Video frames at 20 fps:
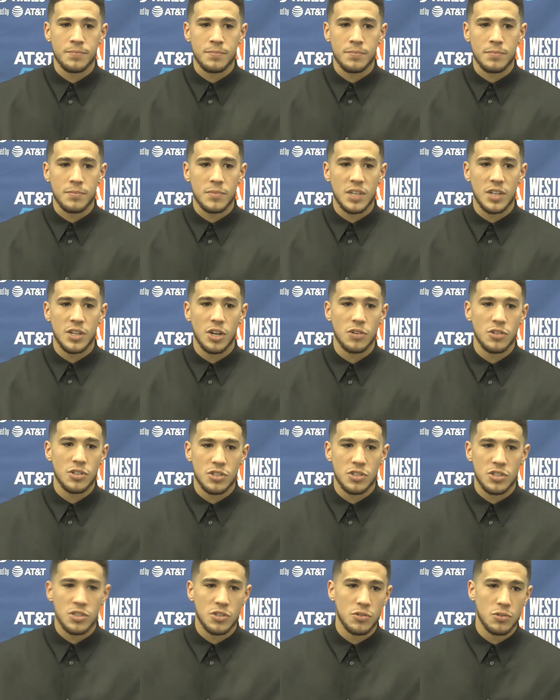you know,
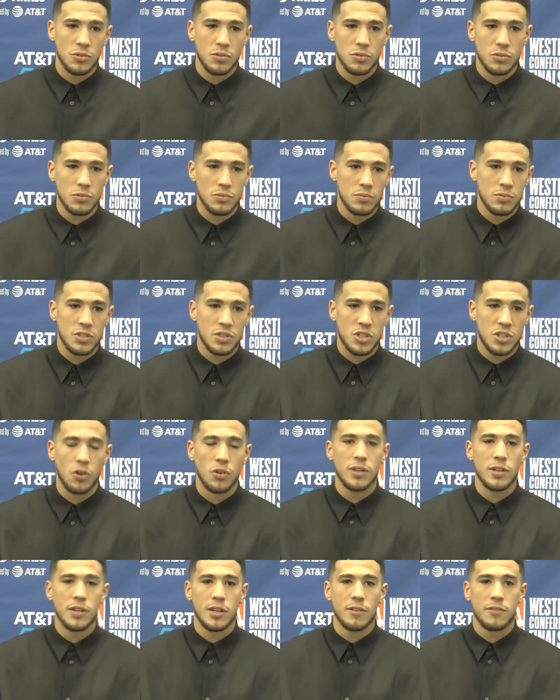just two totally
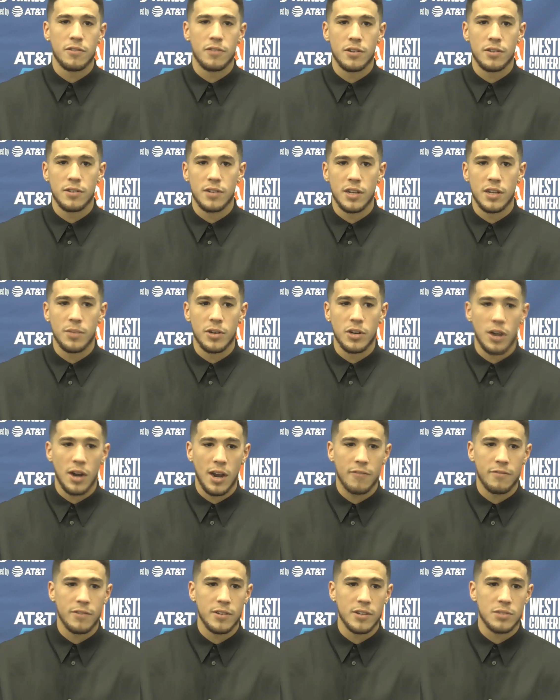different
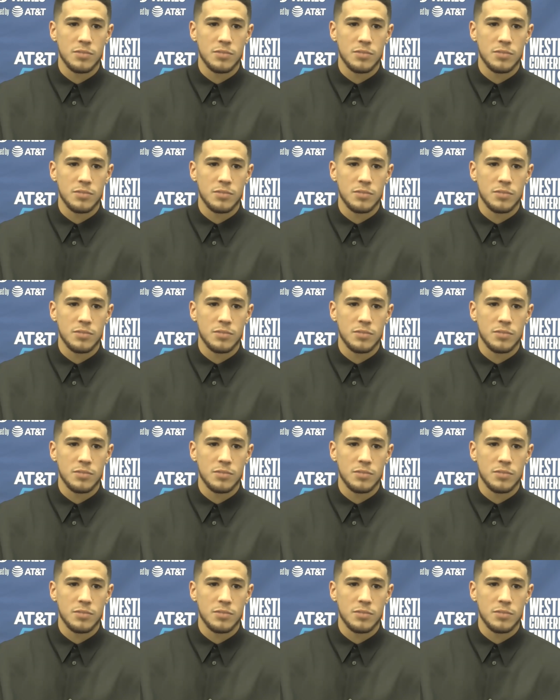demographics.